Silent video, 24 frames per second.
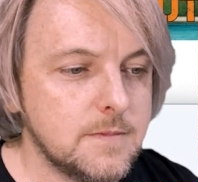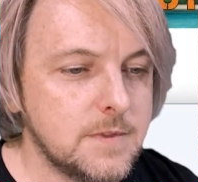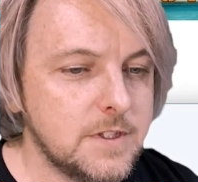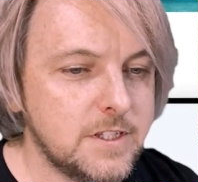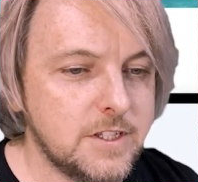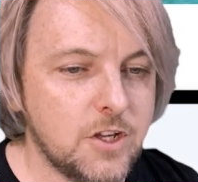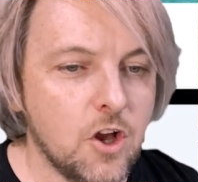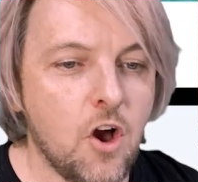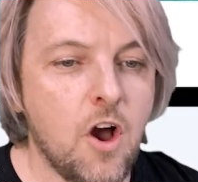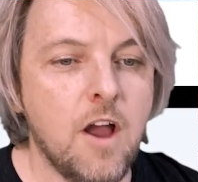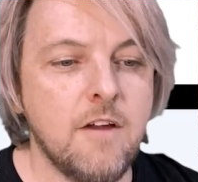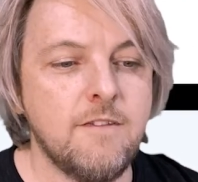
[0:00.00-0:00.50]

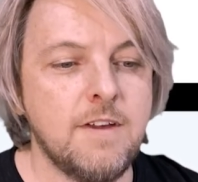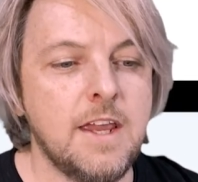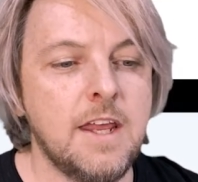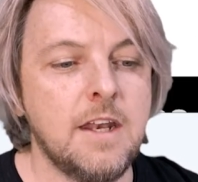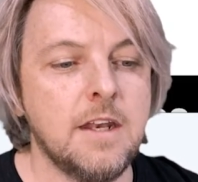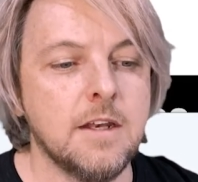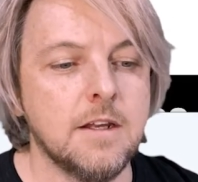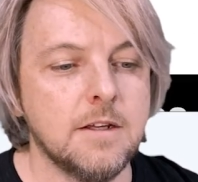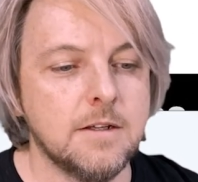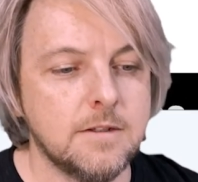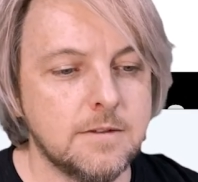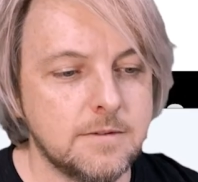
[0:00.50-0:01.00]
Dive
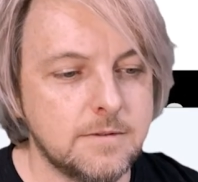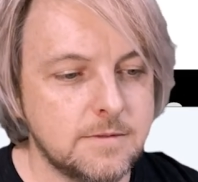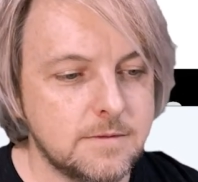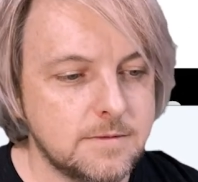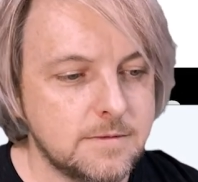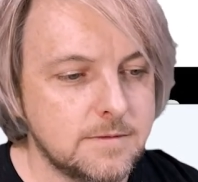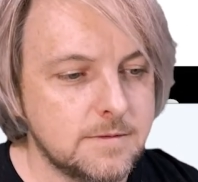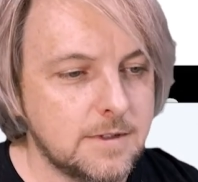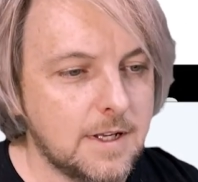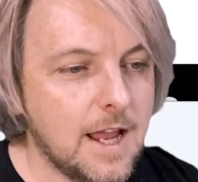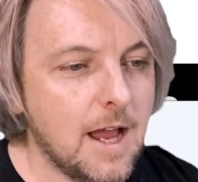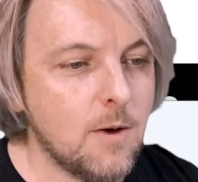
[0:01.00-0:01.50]
in.
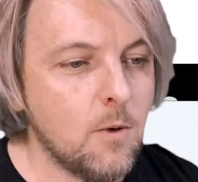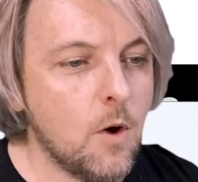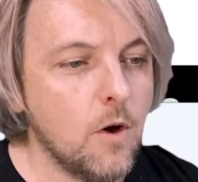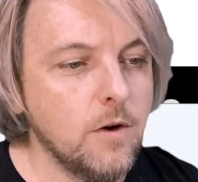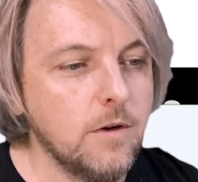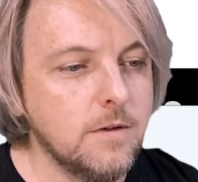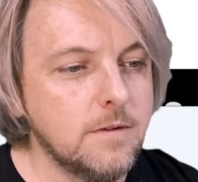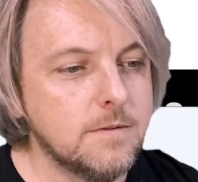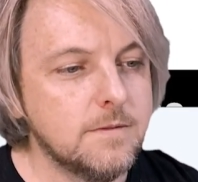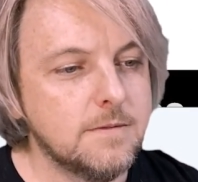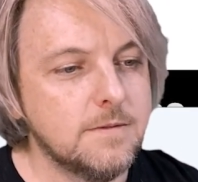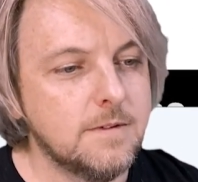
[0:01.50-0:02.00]
Go
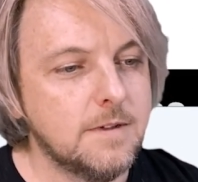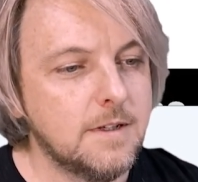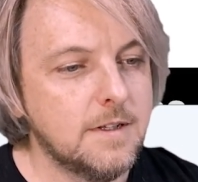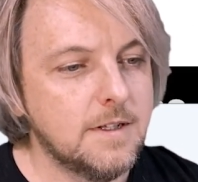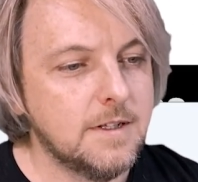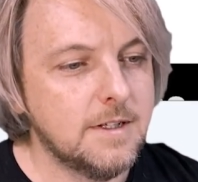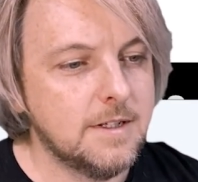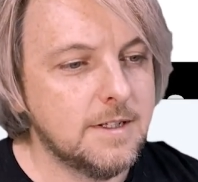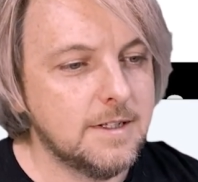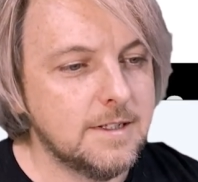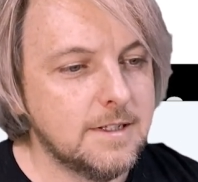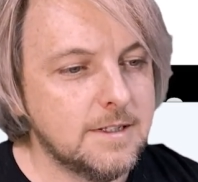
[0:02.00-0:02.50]
on.
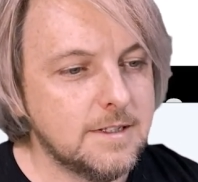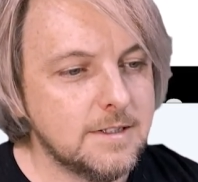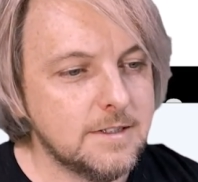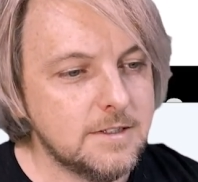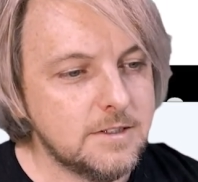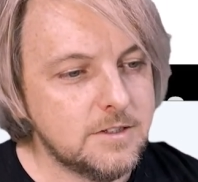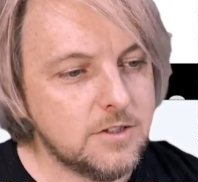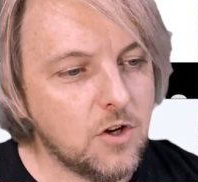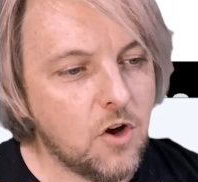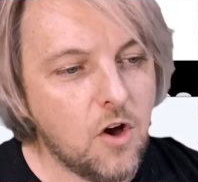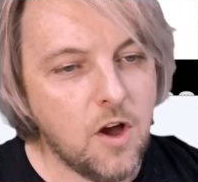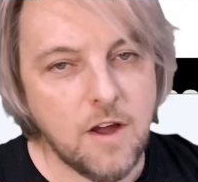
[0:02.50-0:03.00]

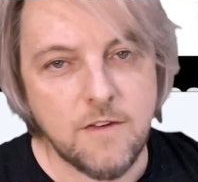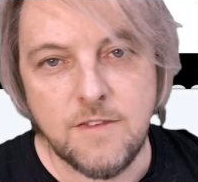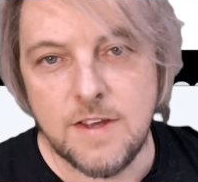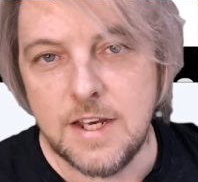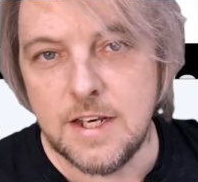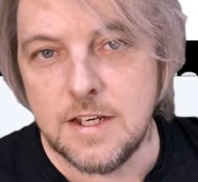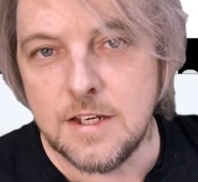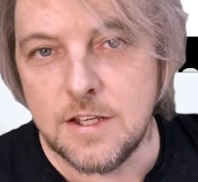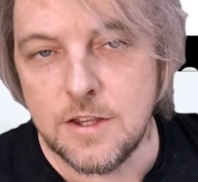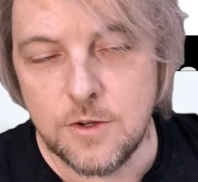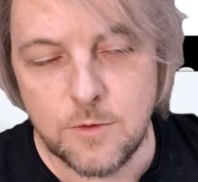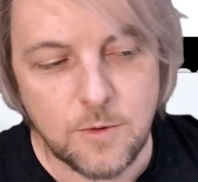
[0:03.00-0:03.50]
Dive
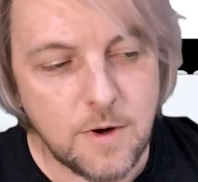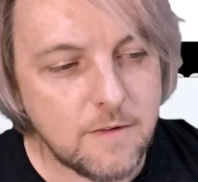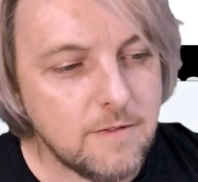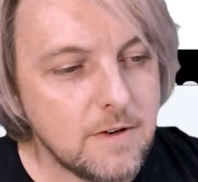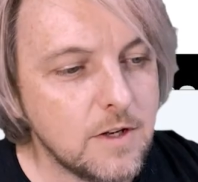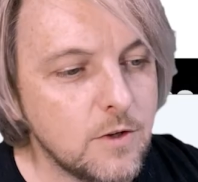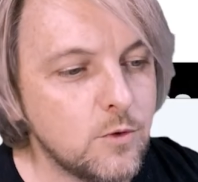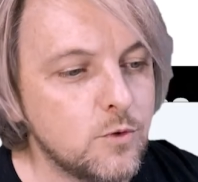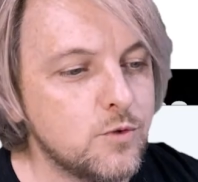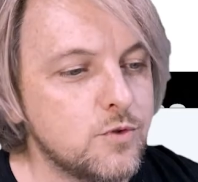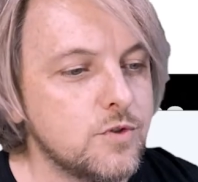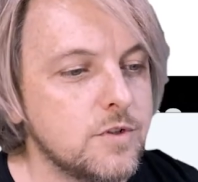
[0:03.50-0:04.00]
into the
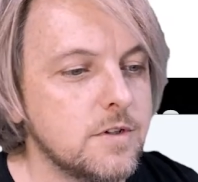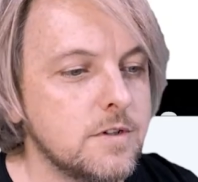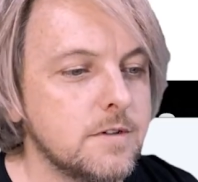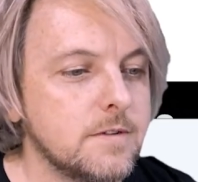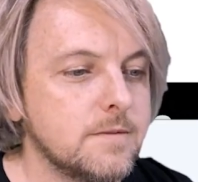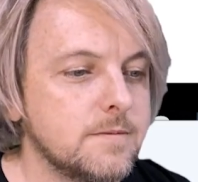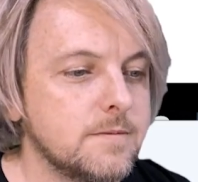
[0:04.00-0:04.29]
revolution.